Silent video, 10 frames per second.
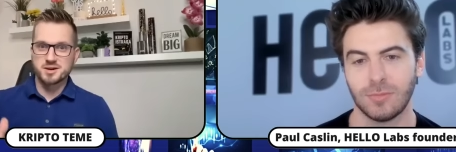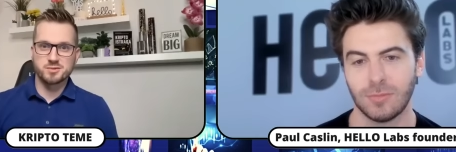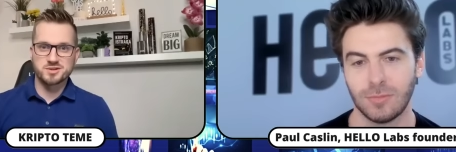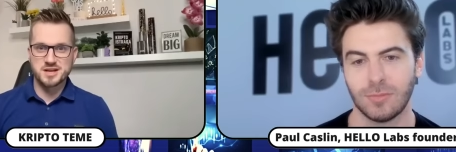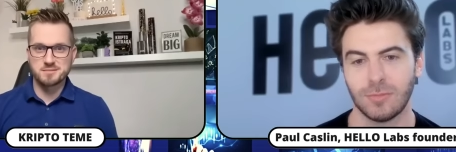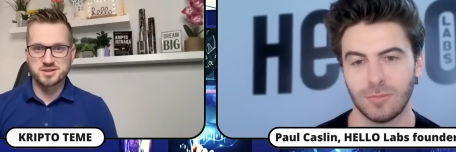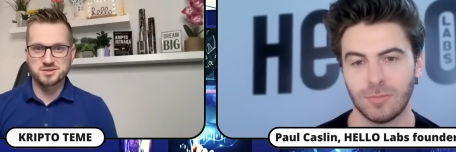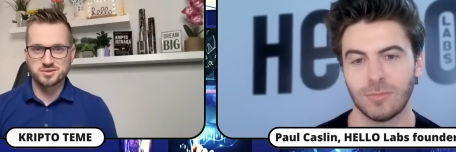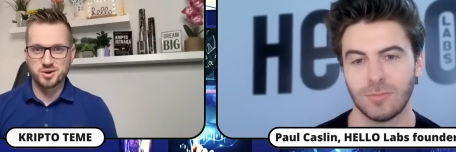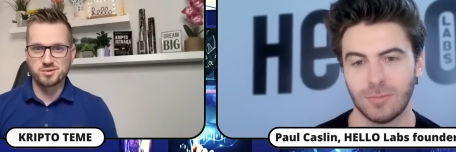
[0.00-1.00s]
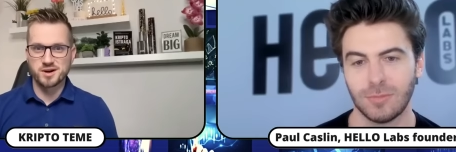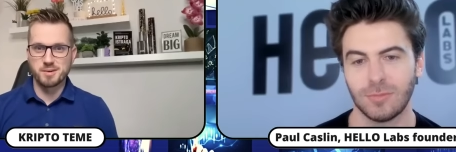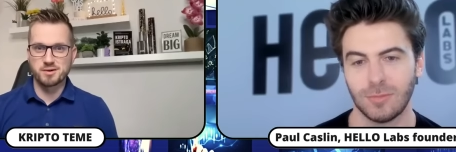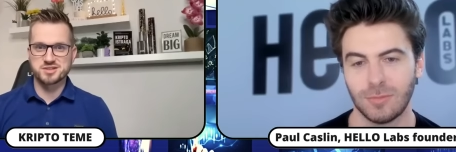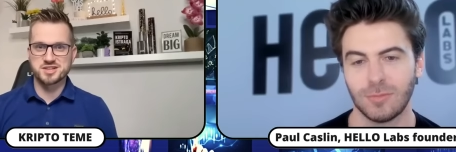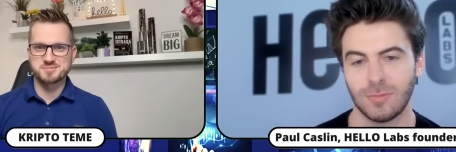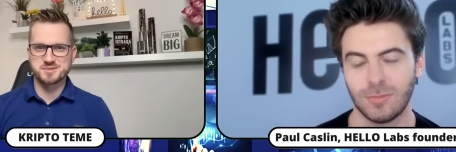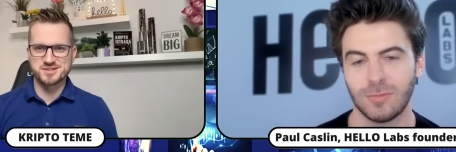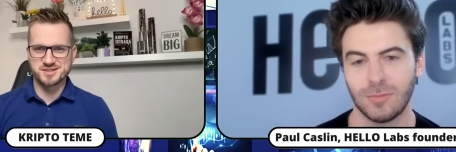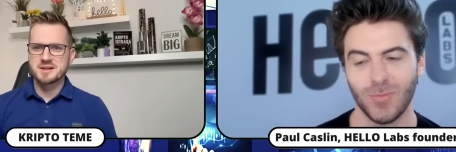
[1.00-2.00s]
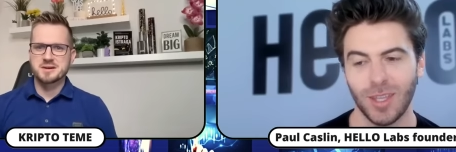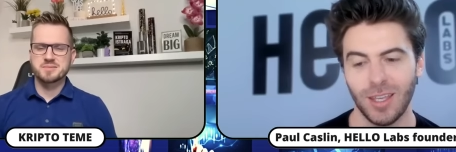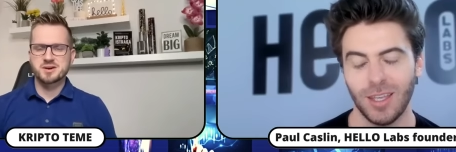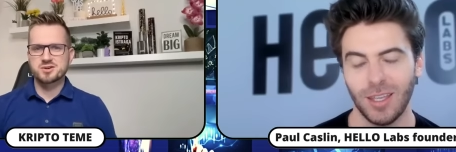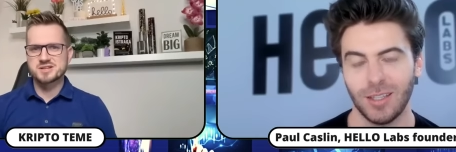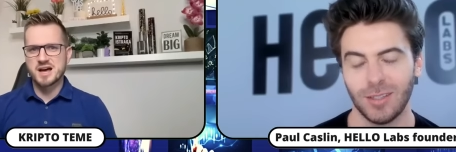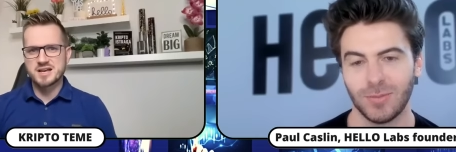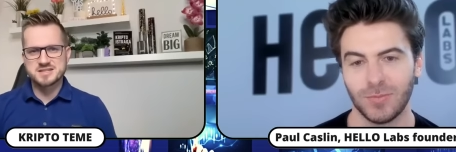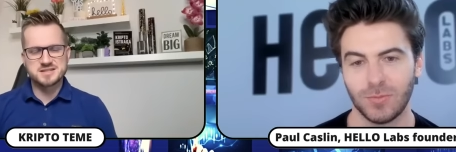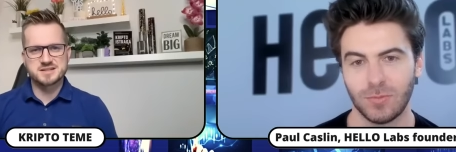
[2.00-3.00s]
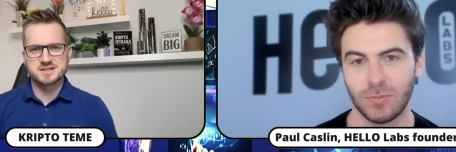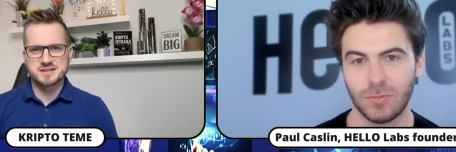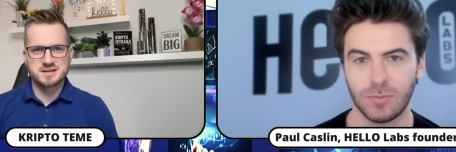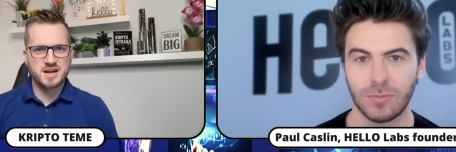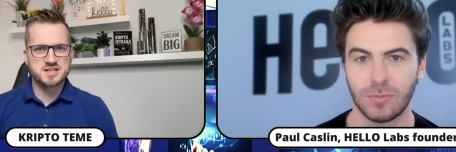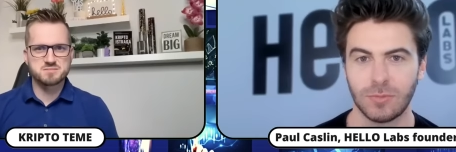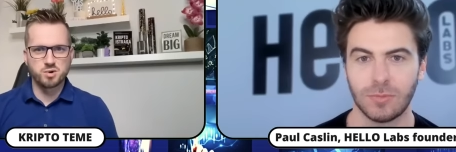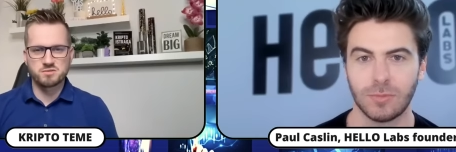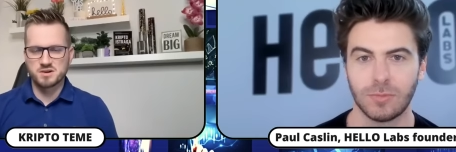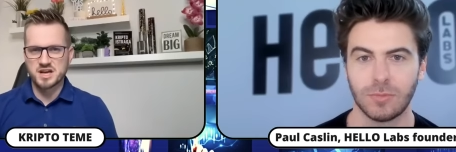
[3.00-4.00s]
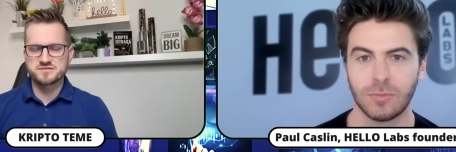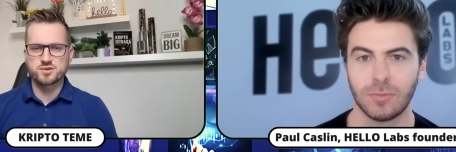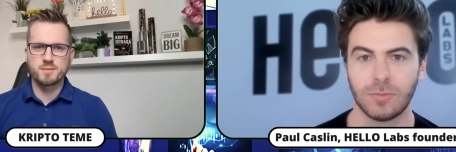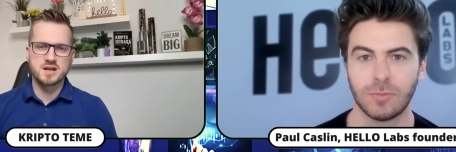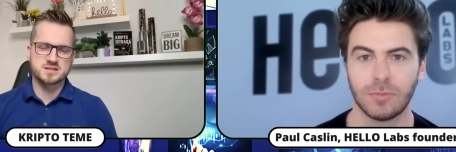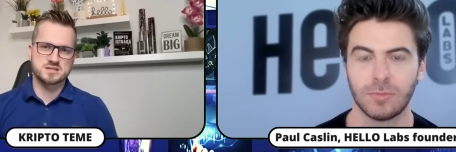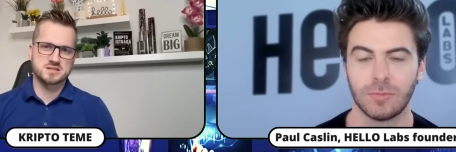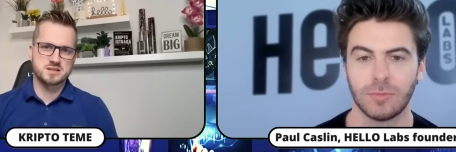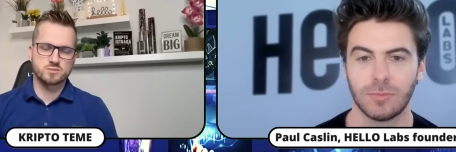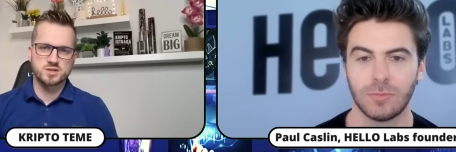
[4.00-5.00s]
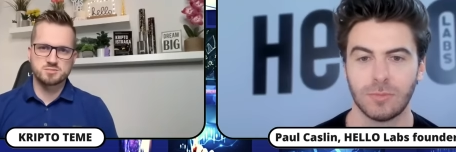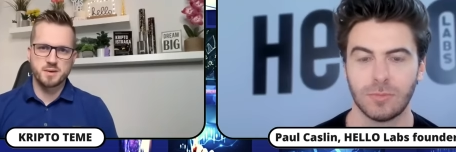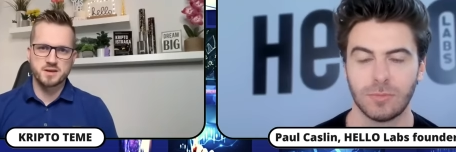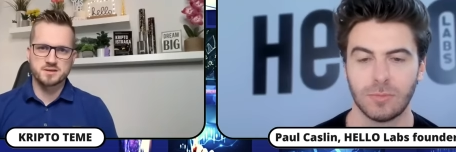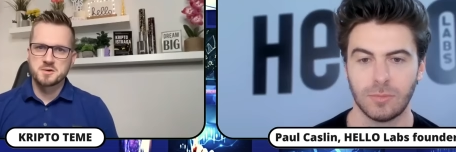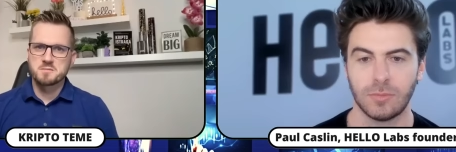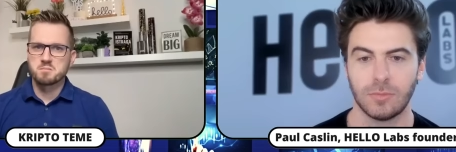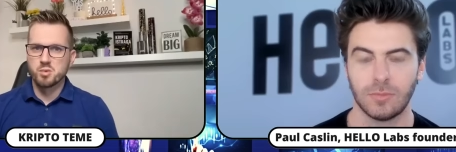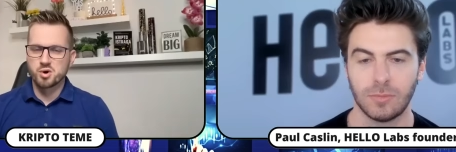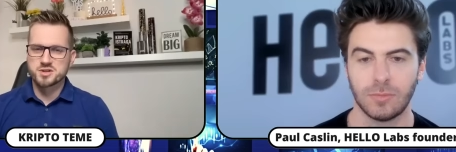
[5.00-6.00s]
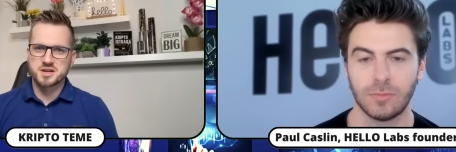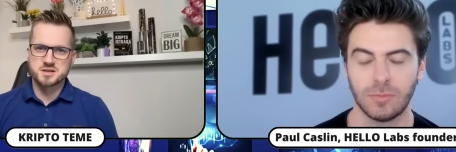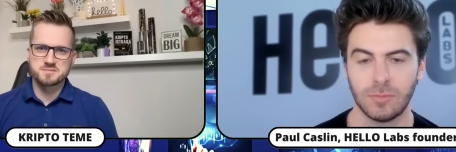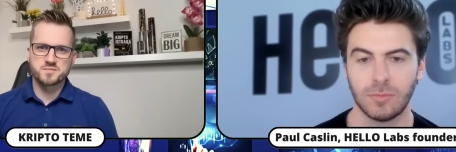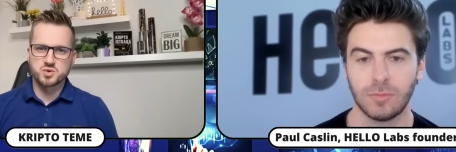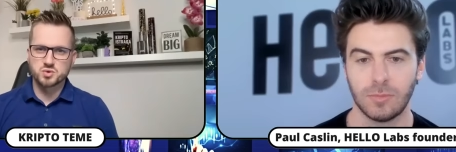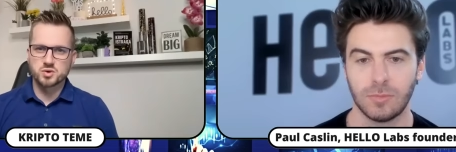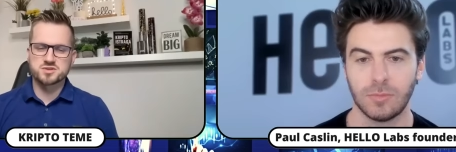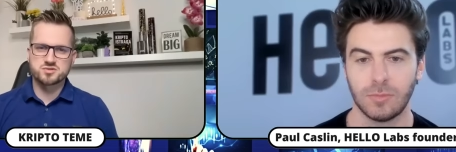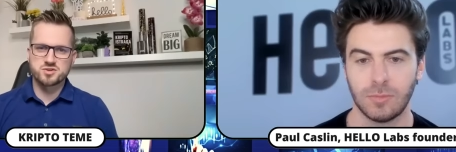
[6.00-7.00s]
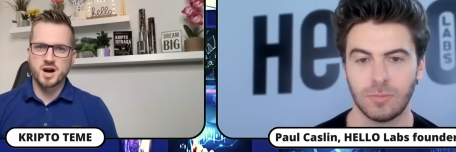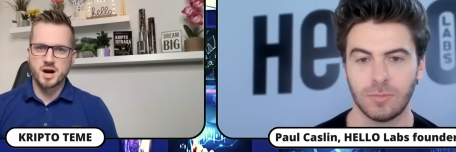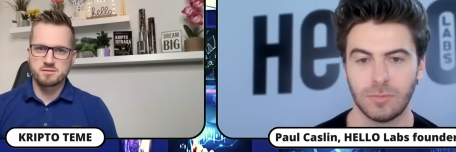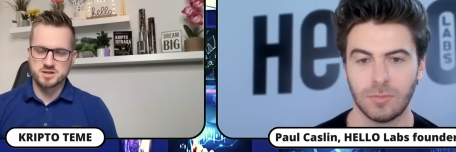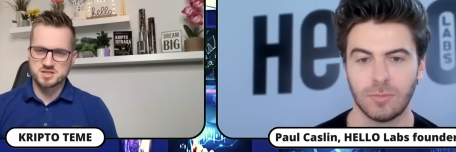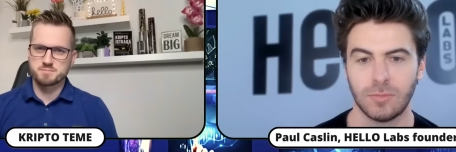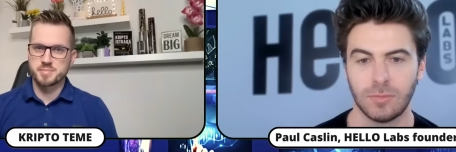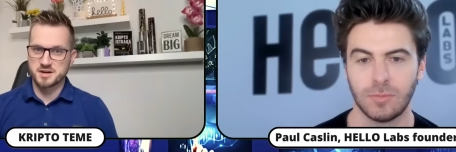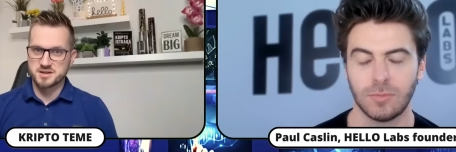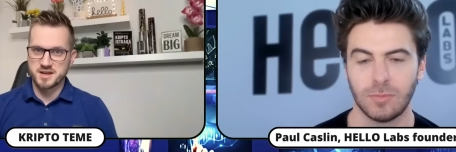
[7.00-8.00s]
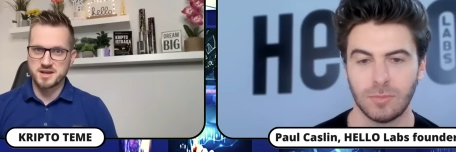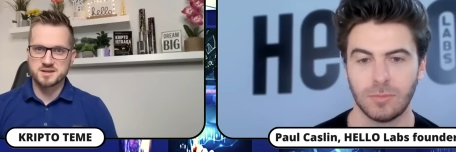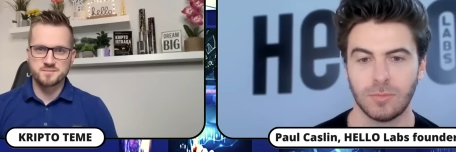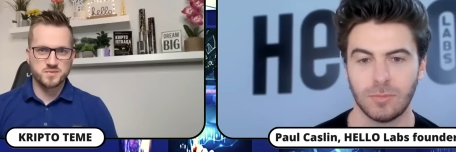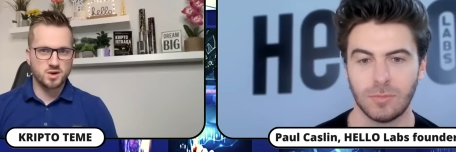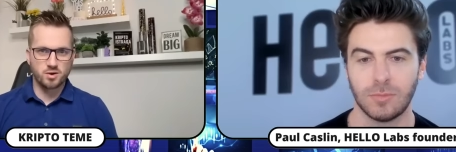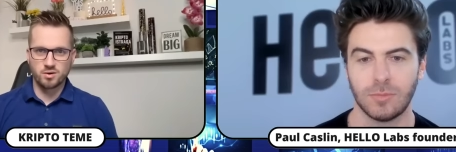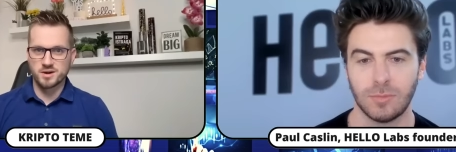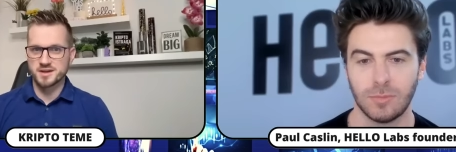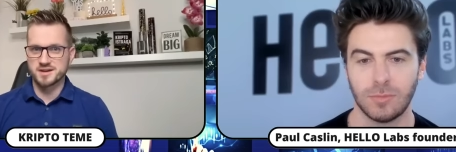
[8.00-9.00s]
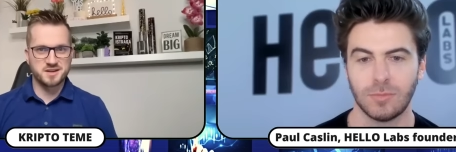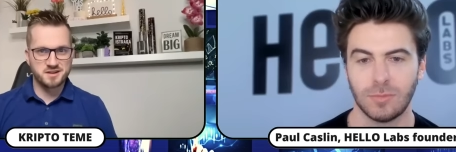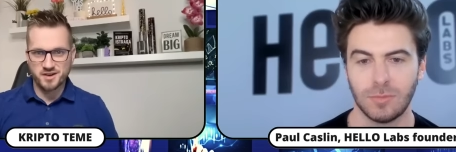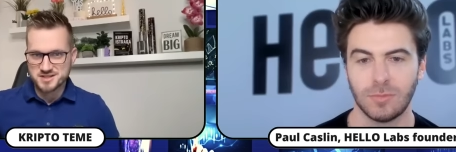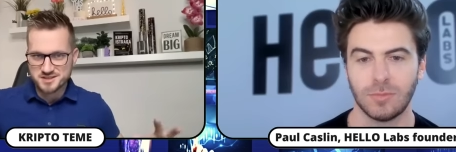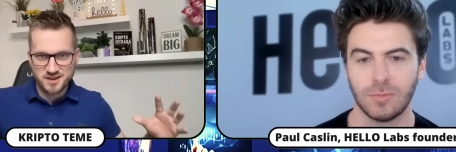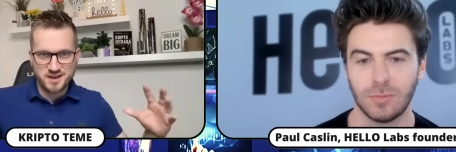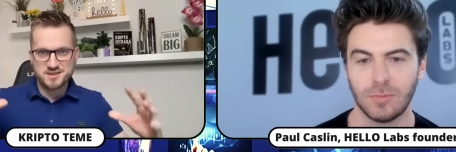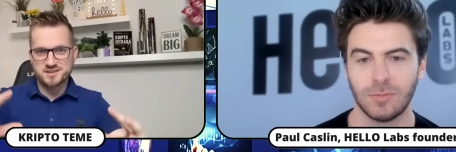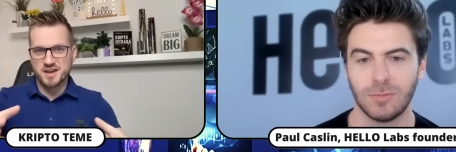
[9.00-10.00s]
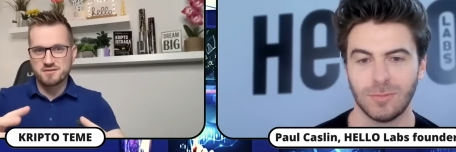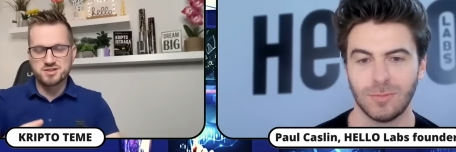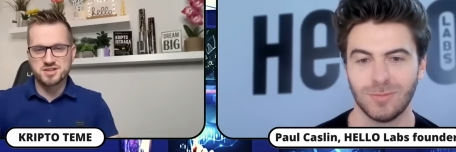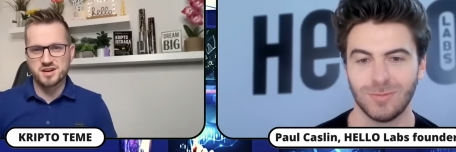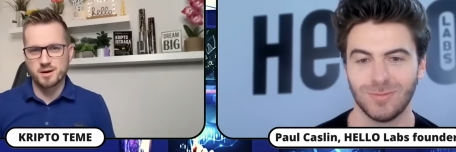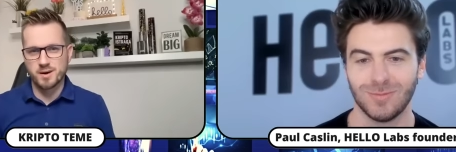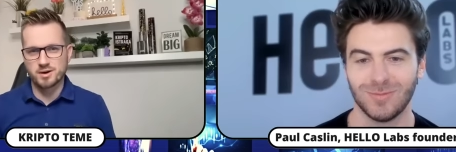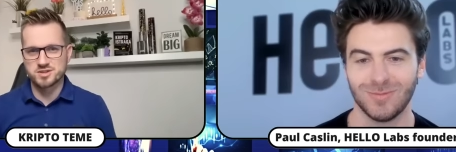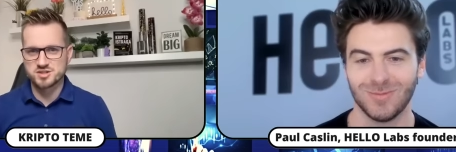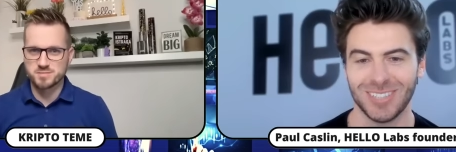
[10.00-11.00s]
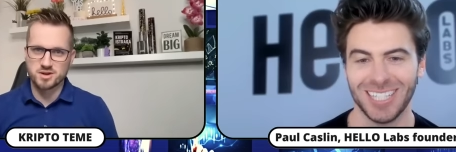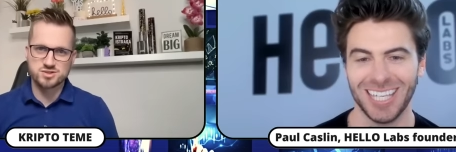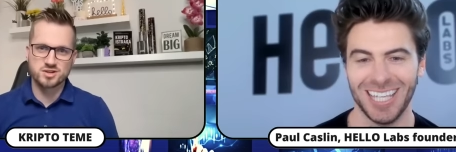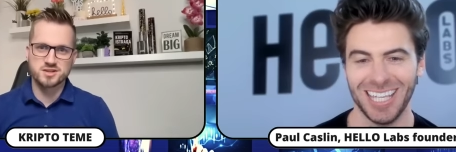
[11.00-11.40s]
Speaker 1: wants something to know about his project, because last, uh, last, mo last few months, we spent more than two or three hours per day only investigate everything about this project.